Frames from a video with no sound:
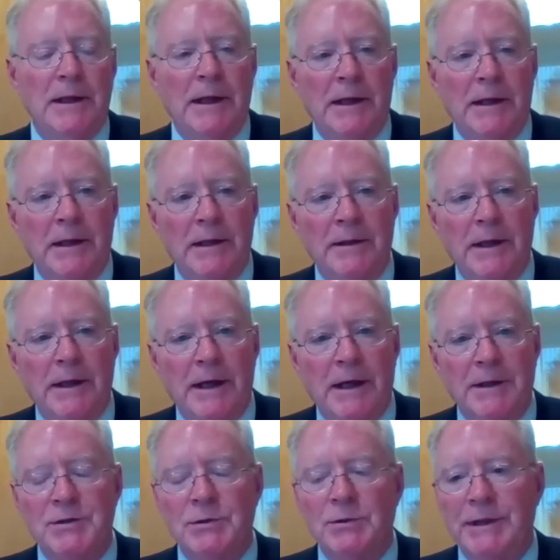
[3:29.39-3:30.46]
and they
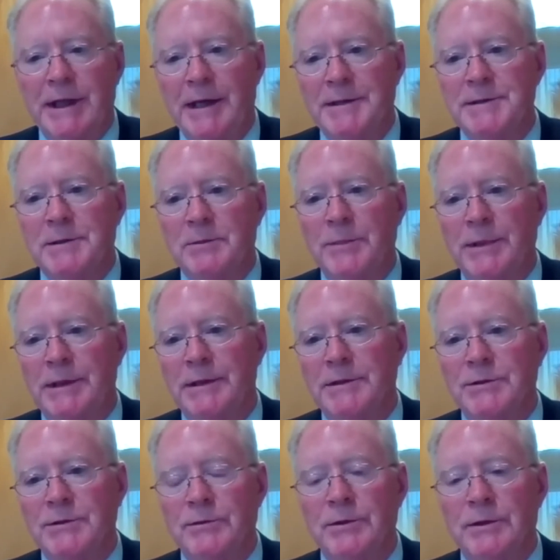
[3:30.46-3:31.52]
actually get submitted
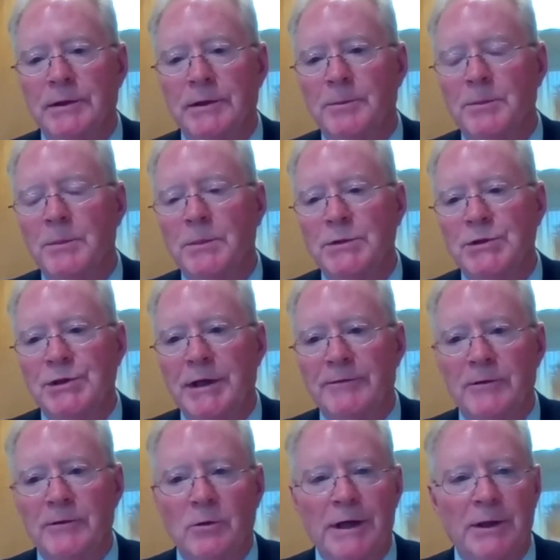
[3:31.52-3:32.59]
to the
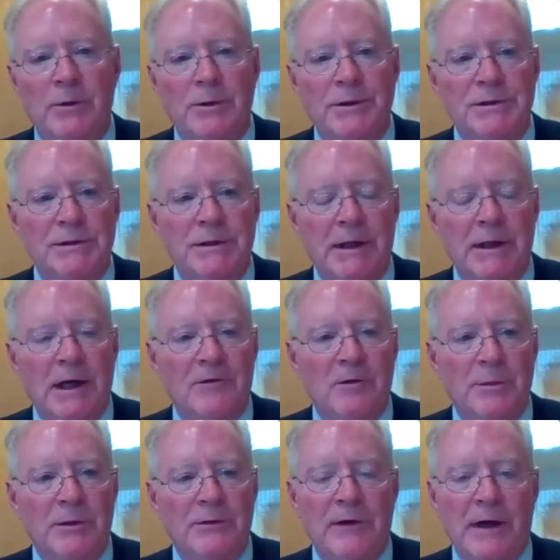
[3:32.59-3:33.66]
GFOA, which is the
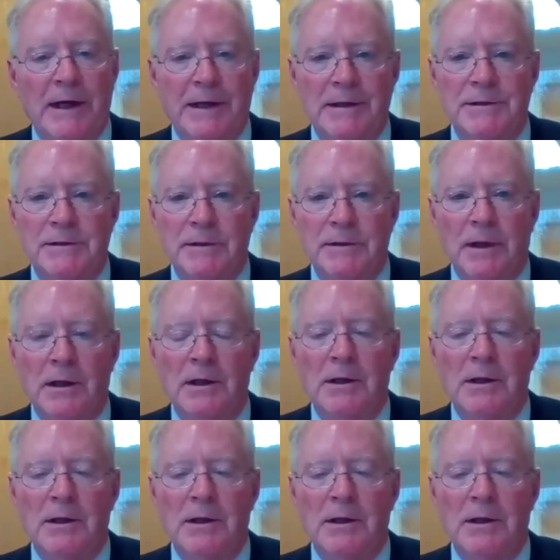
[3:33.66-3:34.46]
Government Financing